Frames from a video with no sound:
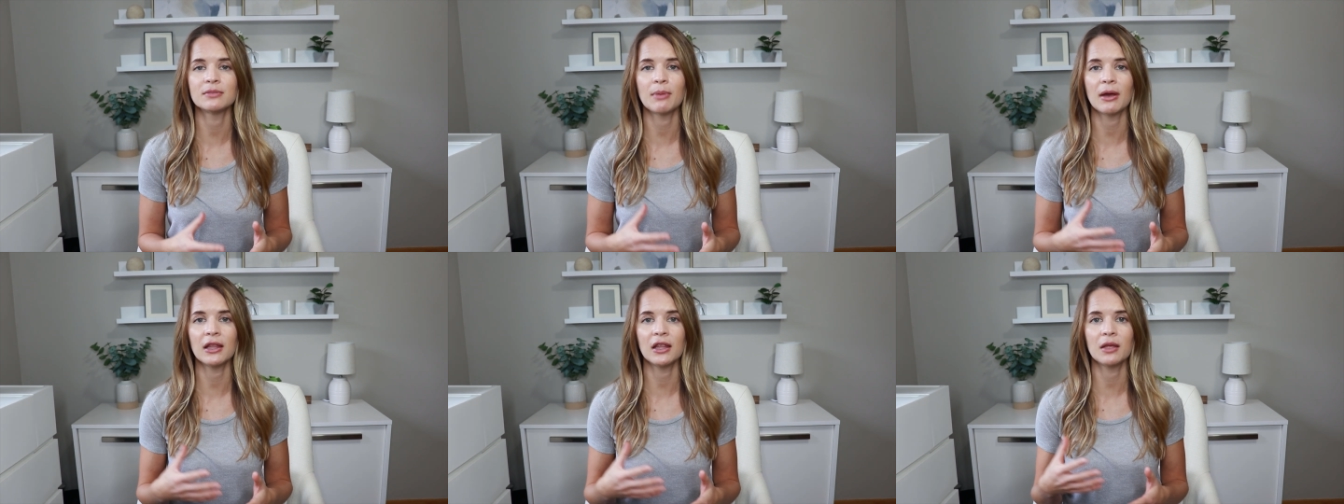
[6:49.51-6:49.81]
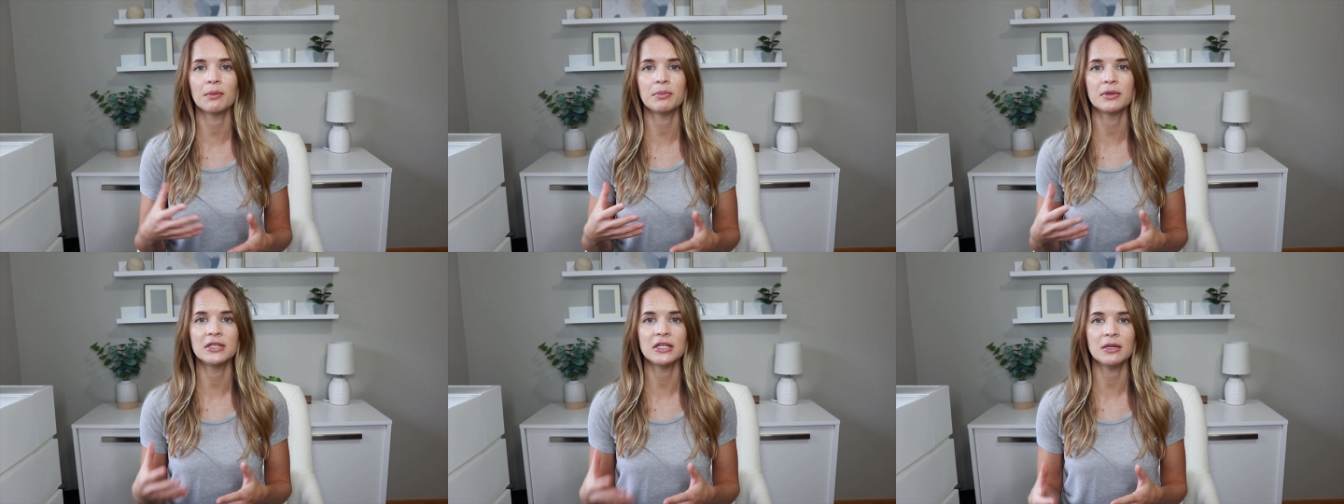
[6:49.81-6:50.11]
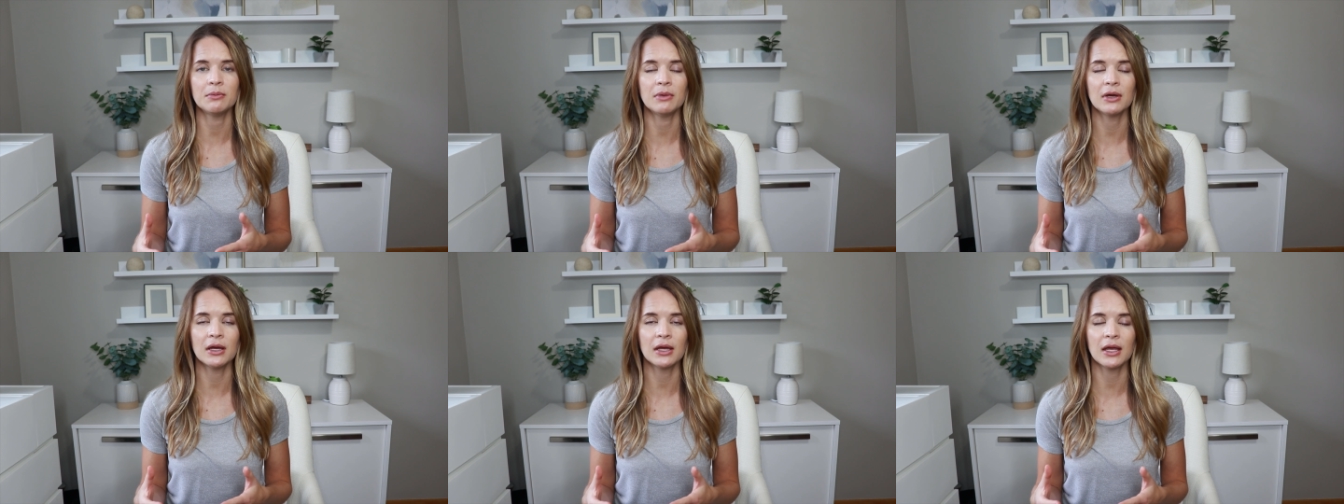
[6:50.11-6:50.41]
by
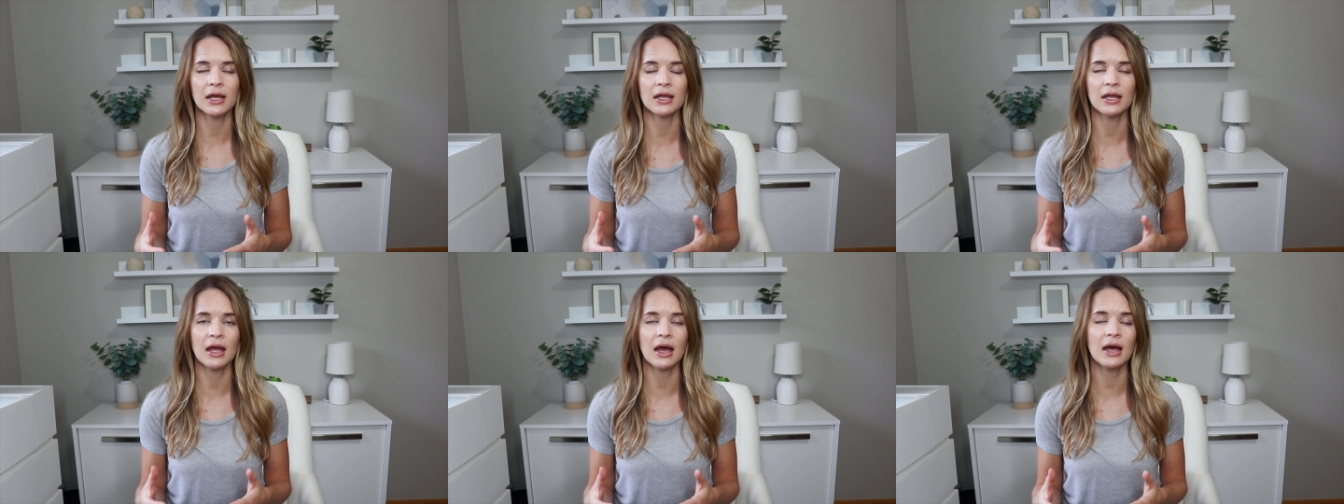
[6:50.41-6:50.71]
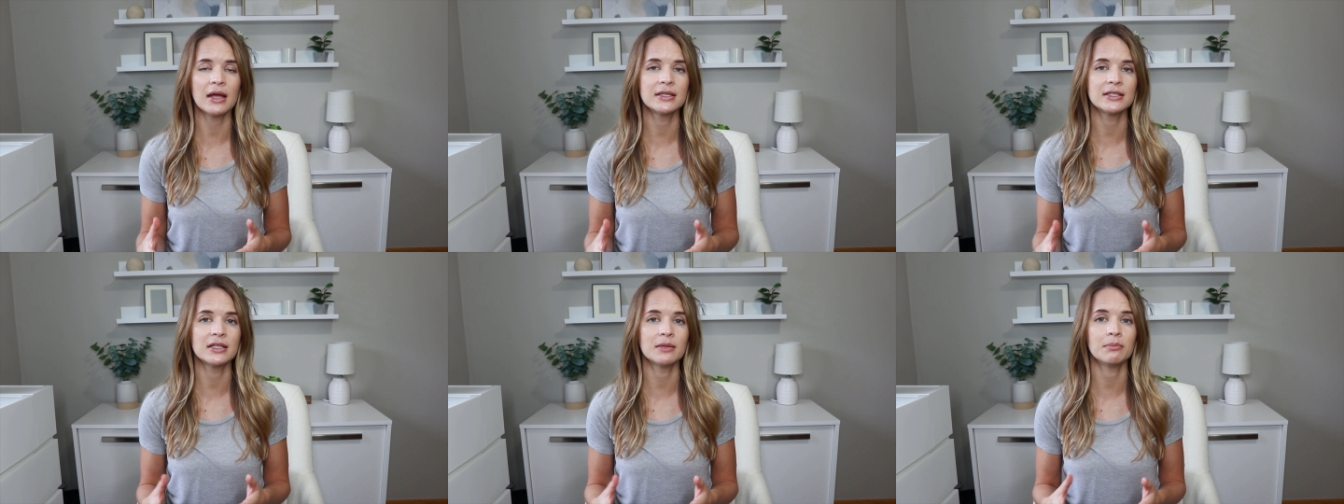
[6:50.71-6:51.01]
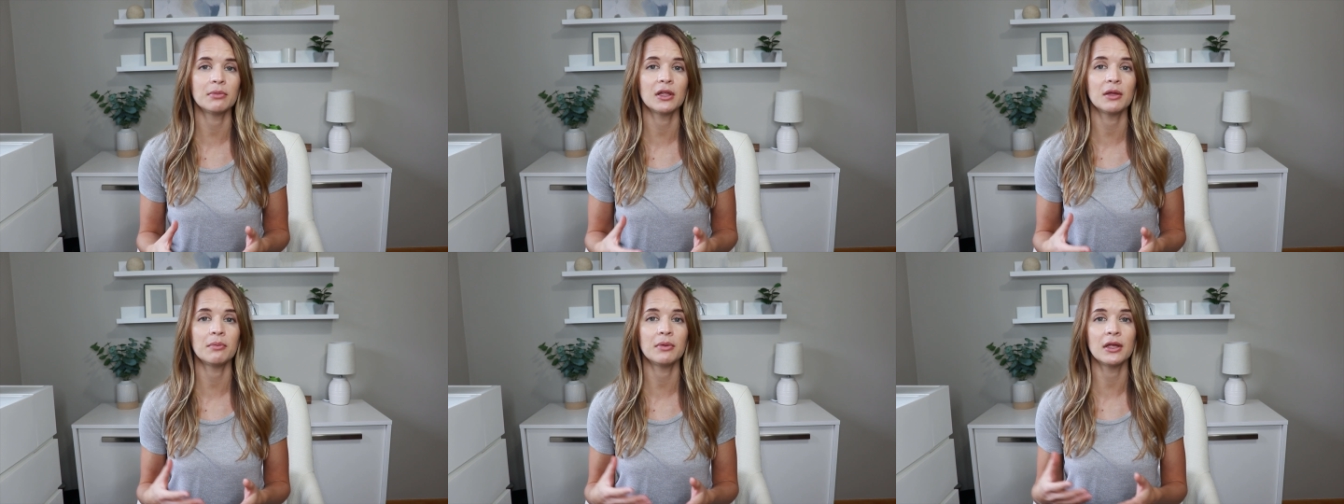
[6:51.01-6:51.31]
lipedema cannot
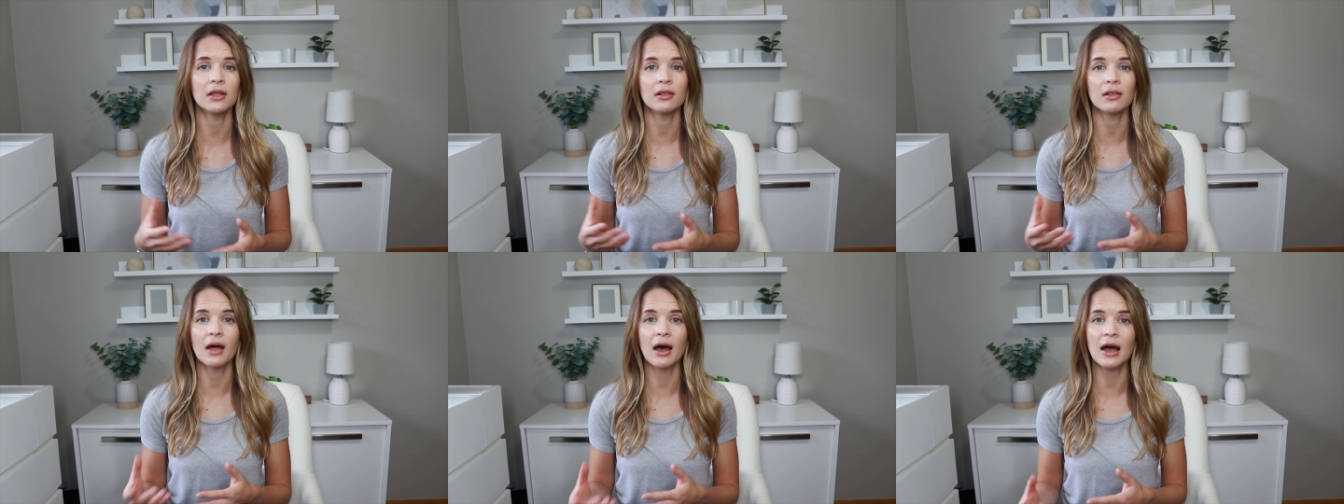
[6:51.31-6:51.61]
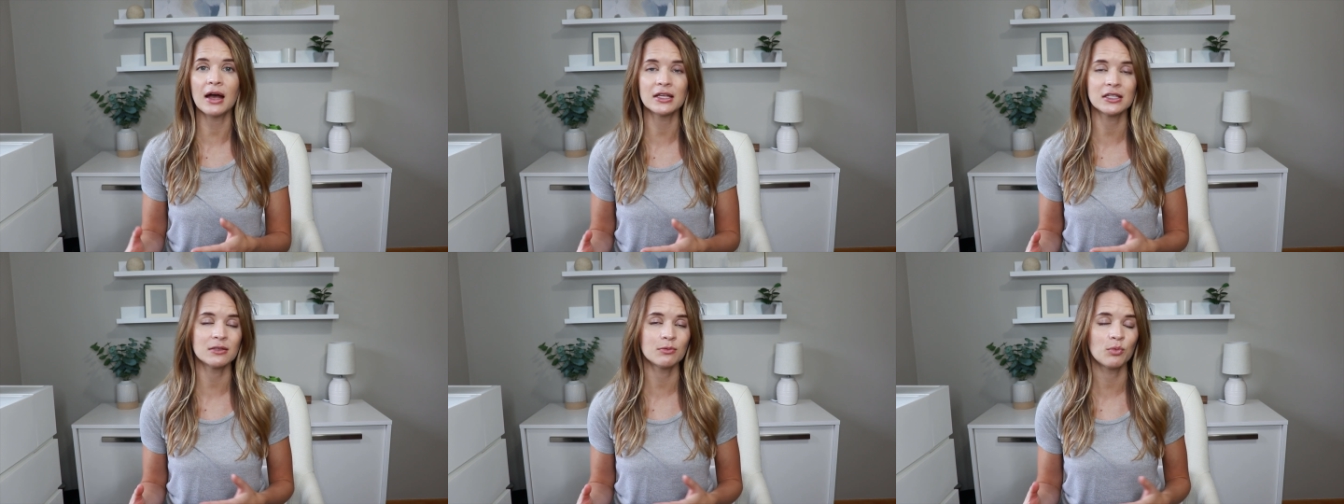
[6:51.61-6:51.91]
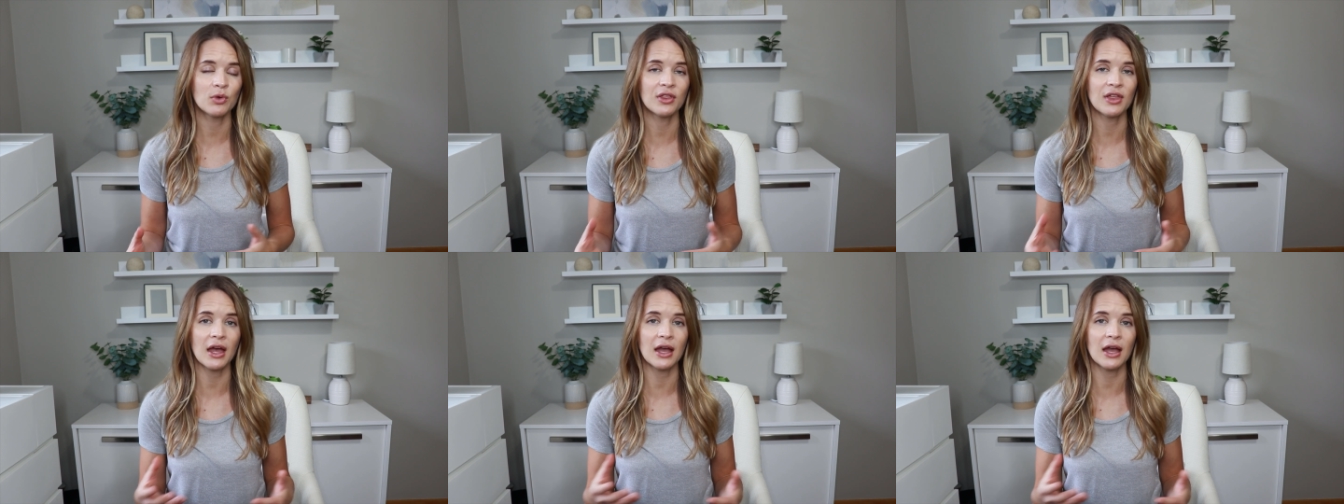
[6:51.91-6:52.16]
simply be lost with